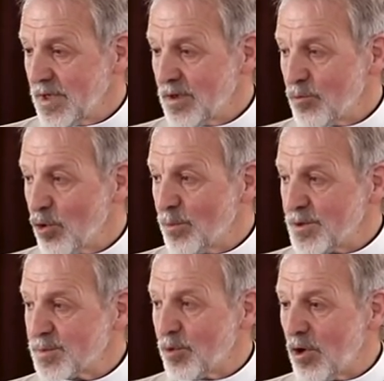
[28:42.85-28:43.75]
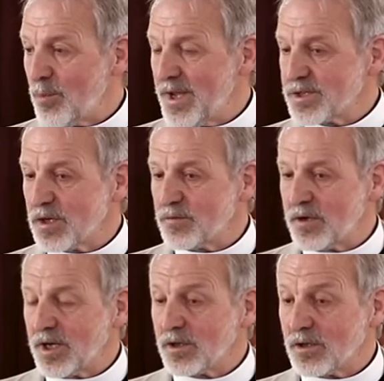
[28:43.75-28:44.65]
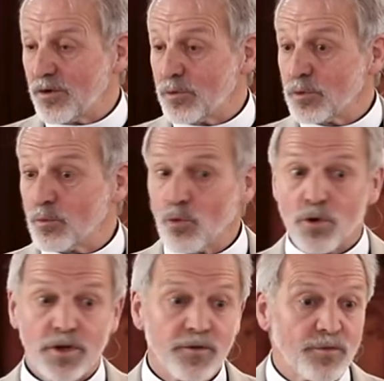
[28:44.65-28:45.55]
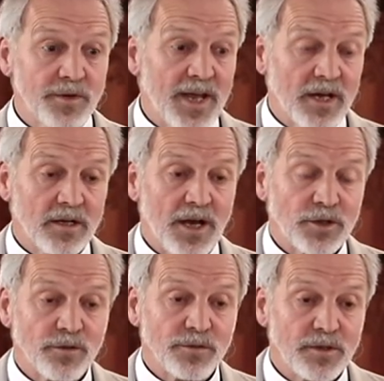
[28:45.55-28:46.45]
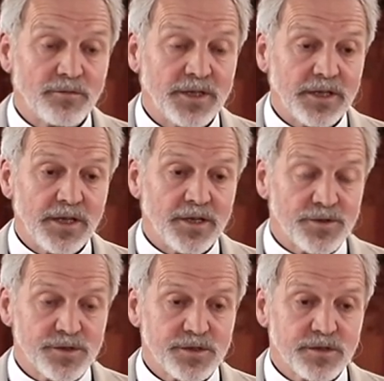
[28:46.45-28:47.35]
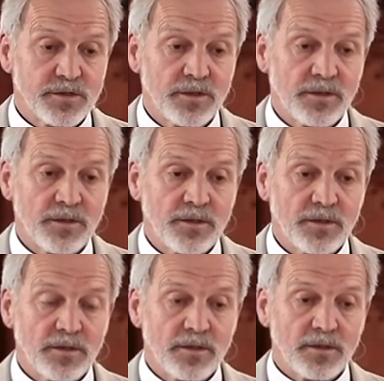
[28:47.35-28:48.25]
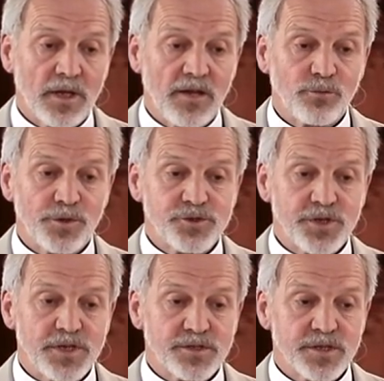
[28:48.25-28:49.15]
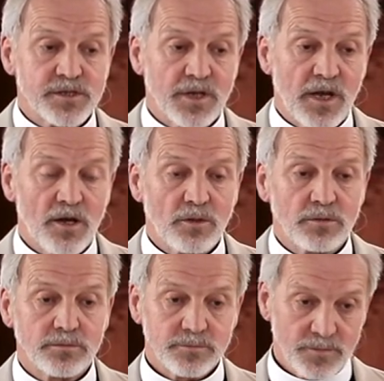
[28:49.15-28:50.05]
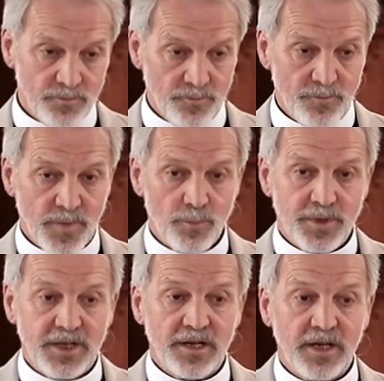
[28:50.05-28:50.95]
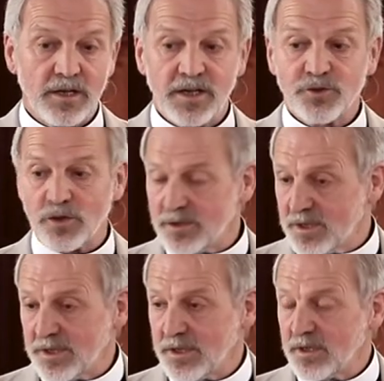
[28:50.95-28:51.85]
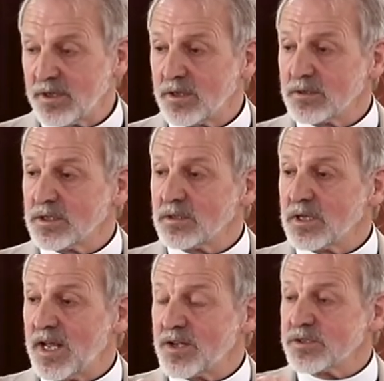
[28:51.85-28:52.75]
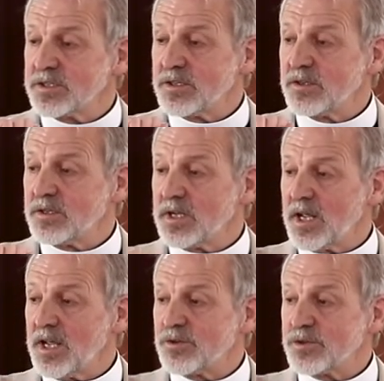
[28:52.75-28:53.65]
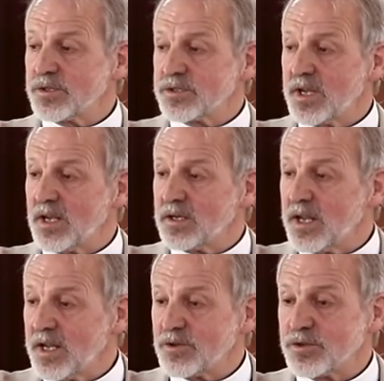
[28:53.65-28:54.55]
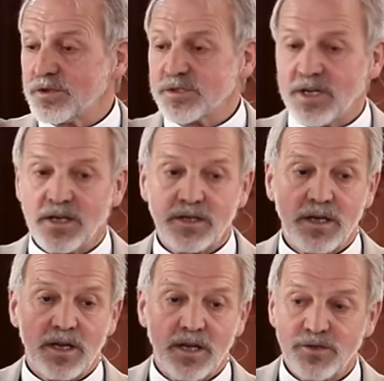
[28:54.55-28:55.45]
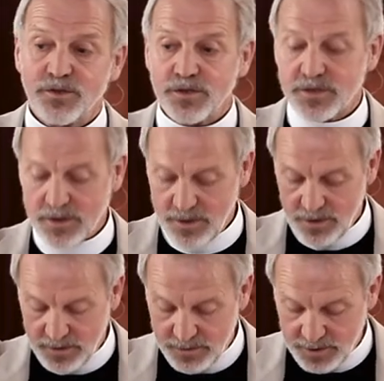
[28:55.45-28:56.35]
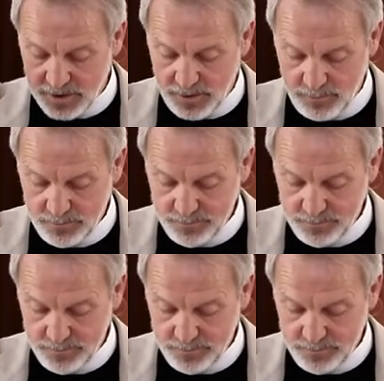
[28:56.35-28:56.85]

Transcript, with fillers: And in Romans, Paul makes it very clear the reward for that kind of living is life with Jesus now, beginning in eternity that lasts into the ages and ages and ages to come.